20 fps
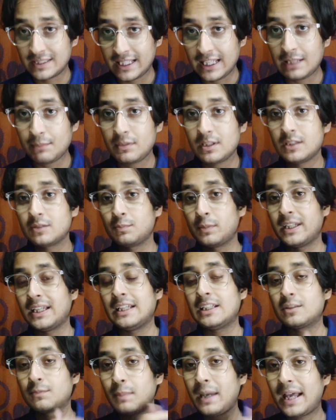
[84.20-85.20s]
seeing me
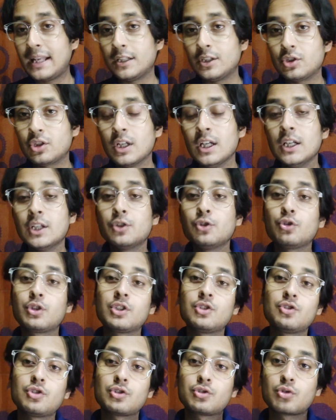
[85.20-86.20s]
speaking spanish
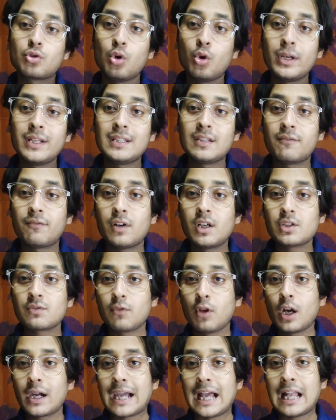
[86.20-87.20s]
can just go in the
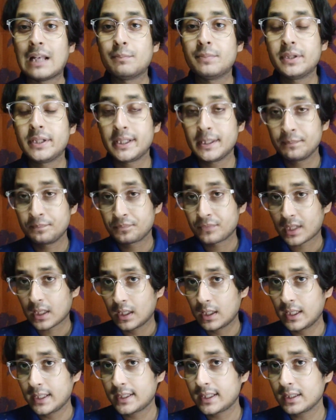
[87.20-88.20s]
first blog. I'll be
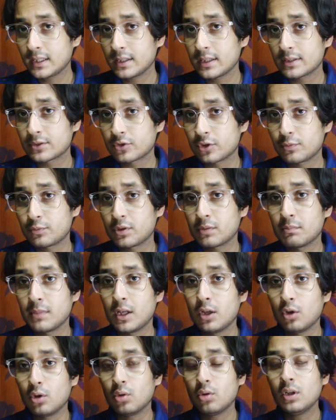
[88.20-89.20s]
linking the description
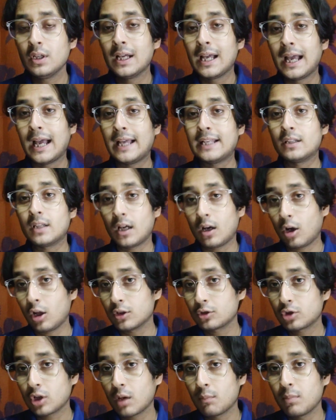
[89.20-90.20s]
below and
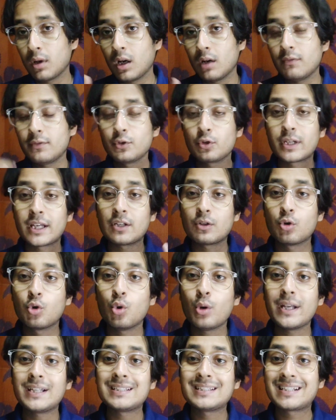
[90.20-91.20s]
also above you can
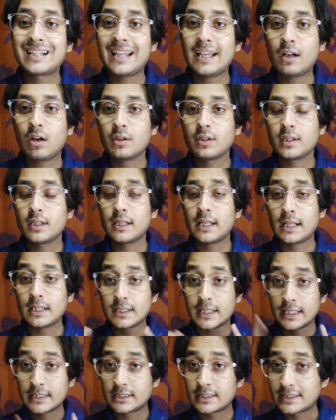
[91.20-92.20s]
go and click on that
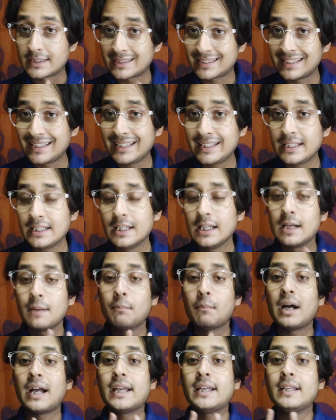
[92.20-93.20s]
and can see
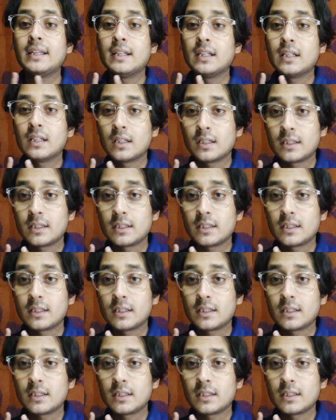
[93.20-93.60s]
my